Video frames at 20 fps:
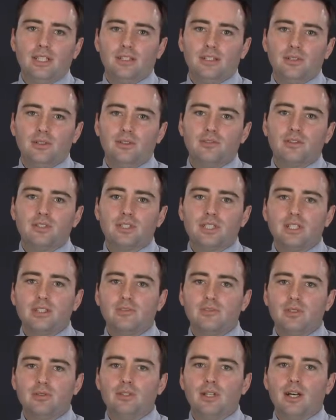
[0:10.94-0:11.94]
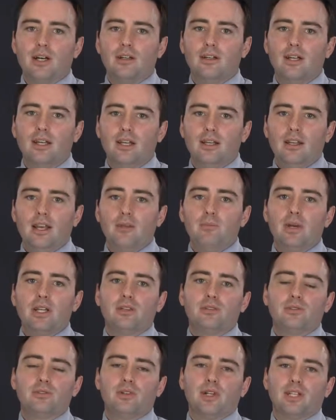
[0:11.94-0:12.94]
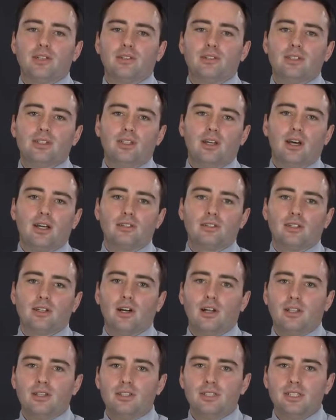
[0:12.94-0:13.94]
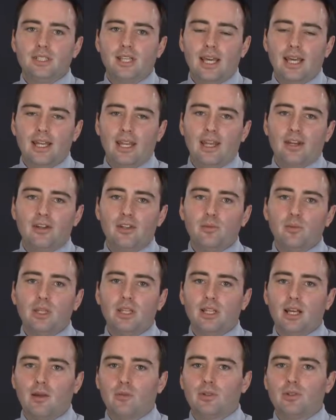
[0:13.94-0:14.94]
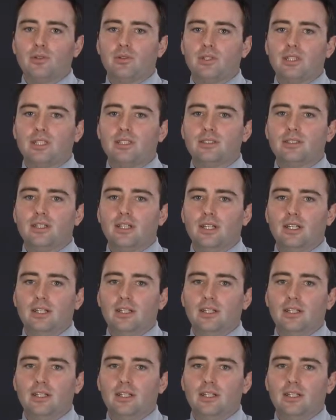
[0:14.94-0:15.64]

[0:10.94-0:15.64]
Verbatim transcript: at the University of Utah and Medical Director in Toxicology at A R U P Laboratories.